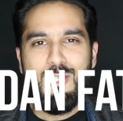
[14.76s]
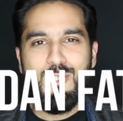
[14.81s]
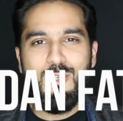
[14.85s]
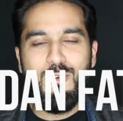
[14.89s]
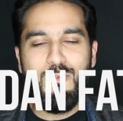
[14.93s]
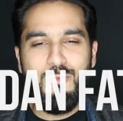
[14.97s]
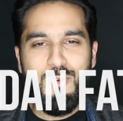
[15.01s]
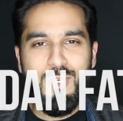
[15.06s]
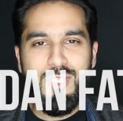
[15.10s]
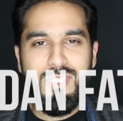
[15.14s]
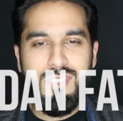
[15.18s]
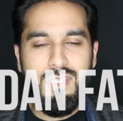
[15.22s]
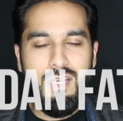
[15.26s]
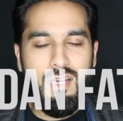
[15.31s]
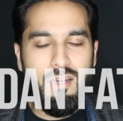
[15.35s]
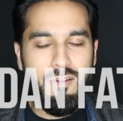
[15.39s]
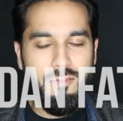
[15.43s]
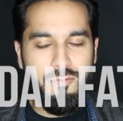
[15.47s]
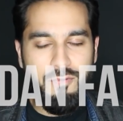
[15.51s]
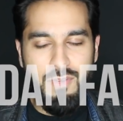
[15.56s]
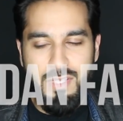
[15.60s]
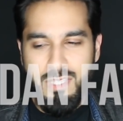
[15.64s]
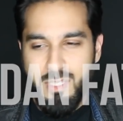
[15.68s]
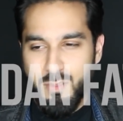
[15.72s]
So first
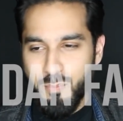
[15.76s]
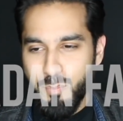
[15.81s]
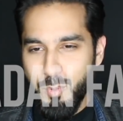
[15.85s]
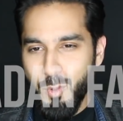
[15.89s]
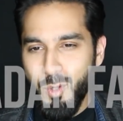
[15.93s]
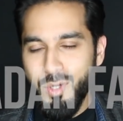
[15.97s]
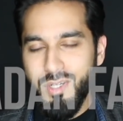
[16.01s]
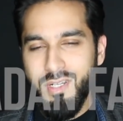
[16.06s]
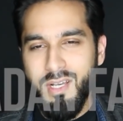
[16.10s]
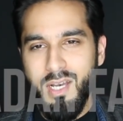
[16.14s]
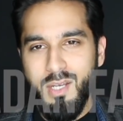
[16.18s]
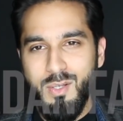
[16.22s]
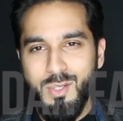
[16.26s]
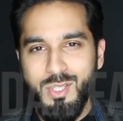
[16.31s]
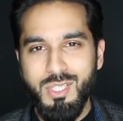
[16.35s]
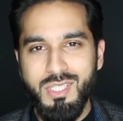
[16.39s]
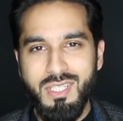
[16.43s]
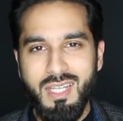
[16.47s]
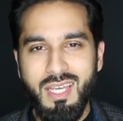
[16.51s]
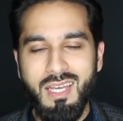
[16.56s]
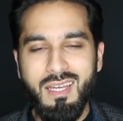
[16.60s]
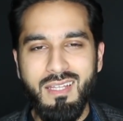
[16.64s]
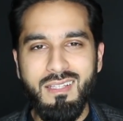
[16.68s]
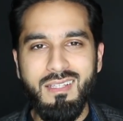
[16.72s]
off, it's important to
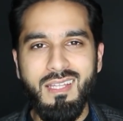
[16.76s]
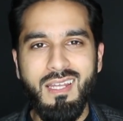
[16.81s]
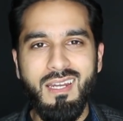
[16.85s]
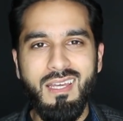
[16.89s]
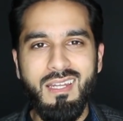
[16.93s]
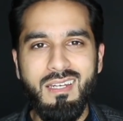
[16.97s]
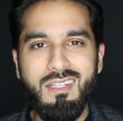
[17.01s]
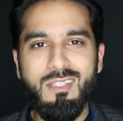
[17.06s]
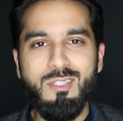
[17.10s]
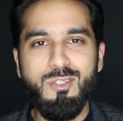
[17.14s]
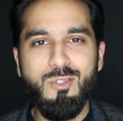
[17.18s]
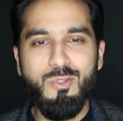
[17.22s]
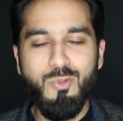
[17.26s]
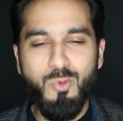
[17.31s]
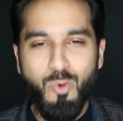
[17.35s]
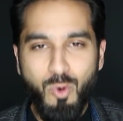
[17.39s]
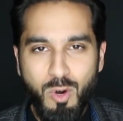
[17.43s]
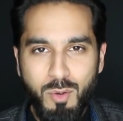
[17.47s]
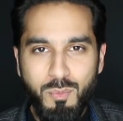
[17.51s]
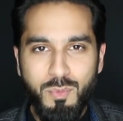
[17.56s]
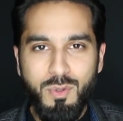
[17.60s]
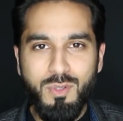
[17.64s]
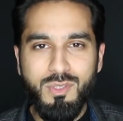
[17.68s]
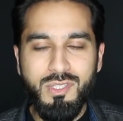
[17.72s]
understand that it is
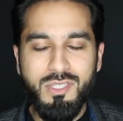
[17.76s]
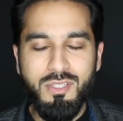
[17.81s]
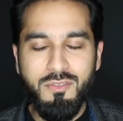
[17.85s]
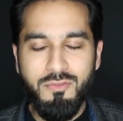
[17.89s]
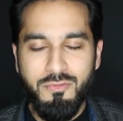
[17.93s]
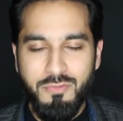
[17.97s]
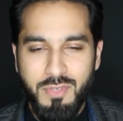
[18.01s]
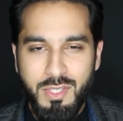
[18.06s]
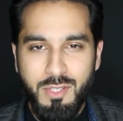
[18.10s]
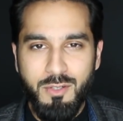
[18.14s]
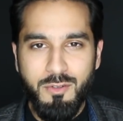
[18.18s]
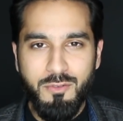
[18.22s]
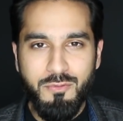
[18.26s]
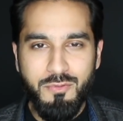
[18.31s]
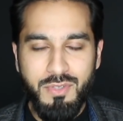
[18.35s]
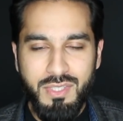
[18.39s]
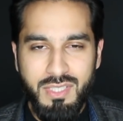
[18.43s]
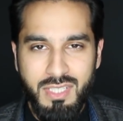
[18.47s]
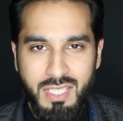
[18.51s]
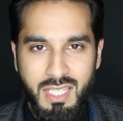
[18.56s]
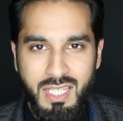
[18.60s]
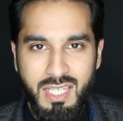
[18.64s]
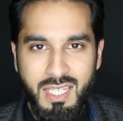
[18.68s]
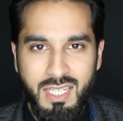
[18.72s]
normal to feel
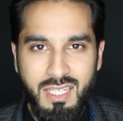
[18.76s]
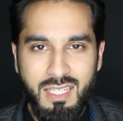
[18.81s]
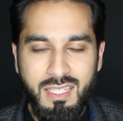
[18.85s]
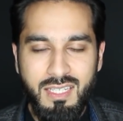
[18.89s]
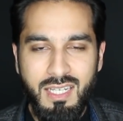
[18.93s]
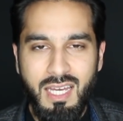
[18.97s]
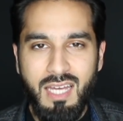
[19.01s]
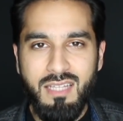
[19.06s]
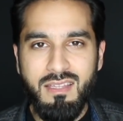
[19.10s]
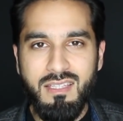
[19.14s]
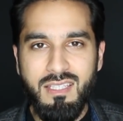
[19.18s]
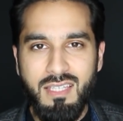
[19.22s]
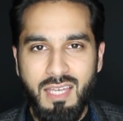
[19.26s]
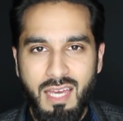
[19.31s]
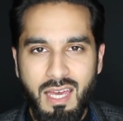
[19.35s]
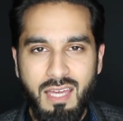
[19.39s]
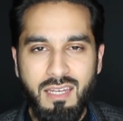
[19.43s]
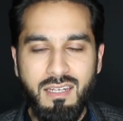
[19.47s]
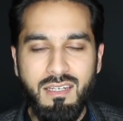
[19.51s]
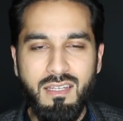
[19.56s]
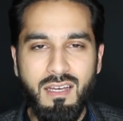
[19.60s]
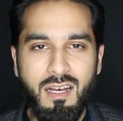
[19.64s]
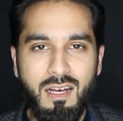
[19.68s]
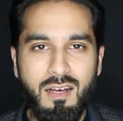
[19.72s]
fatigued at the
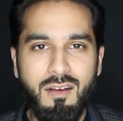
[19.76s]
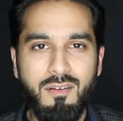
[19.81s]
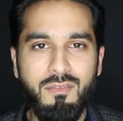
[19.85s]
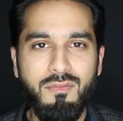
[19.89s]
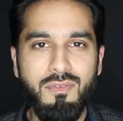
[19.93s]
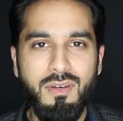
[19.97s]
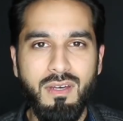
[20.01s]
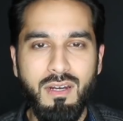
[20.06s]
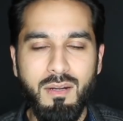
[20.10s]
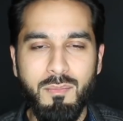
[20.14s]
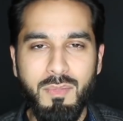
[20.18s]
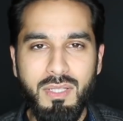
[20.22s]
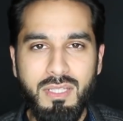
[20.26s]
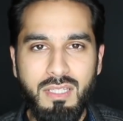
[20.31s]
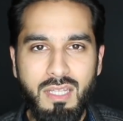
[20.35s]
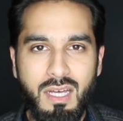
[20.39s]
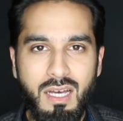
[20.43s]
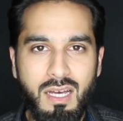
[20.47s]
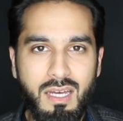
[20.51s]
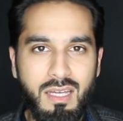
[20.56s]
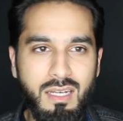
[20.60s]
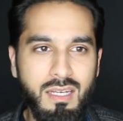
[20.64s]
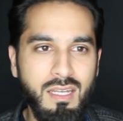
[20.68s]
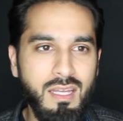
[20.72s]
end of
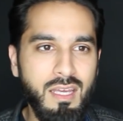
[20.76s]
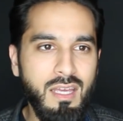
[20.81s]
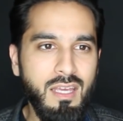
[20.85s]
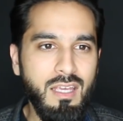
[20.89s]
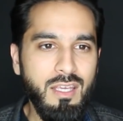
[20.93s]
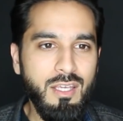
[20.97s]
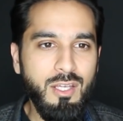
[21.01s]
Ramadan.